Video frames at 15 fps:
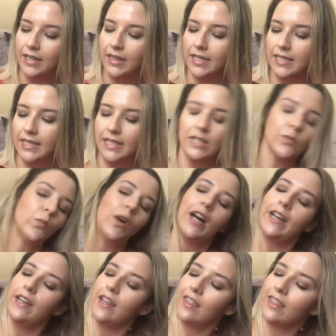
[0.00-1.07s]
this is
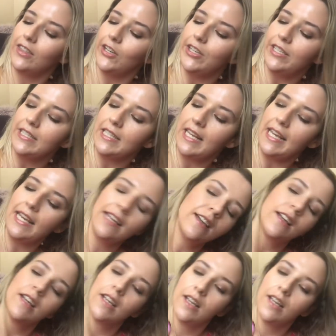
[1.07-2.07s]
130